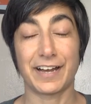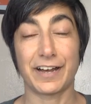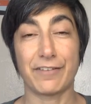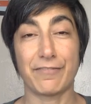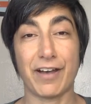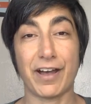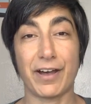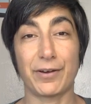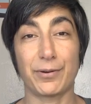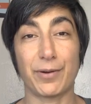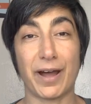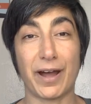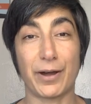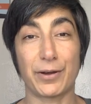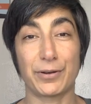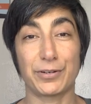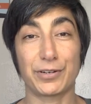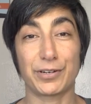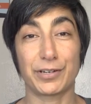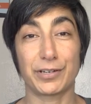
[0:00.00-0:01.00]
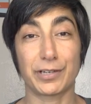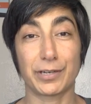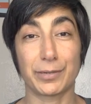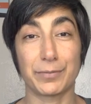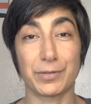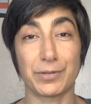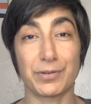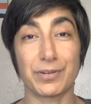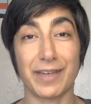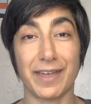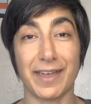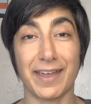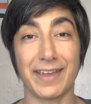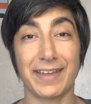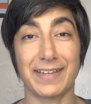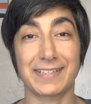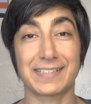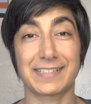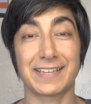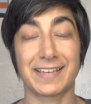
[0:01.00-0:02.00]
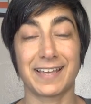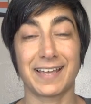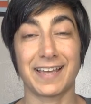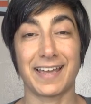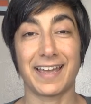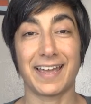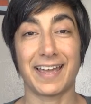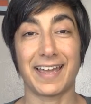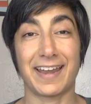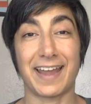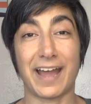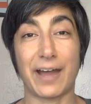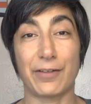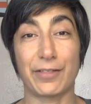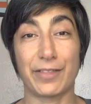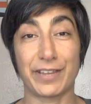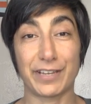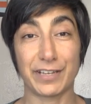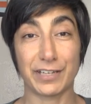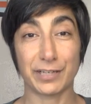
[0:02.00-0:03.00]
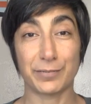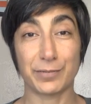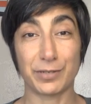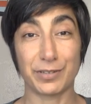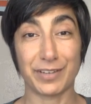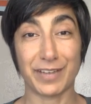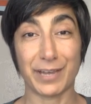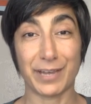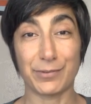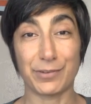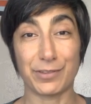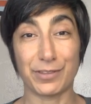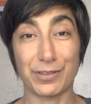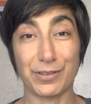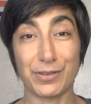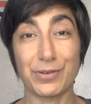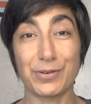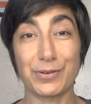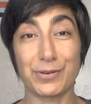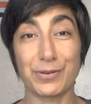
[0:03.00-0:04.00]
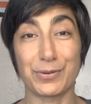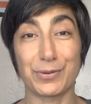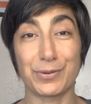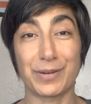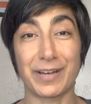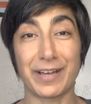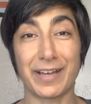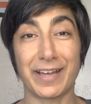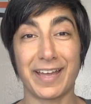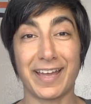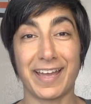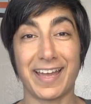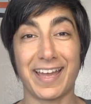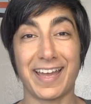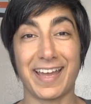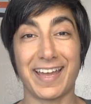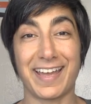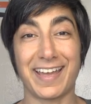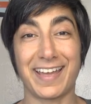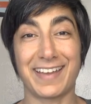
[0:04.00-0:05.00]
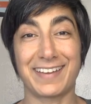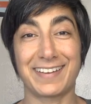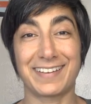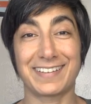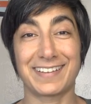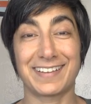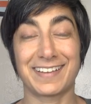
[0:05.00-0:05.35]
of how you're going to communicate and how they can communicate with you? And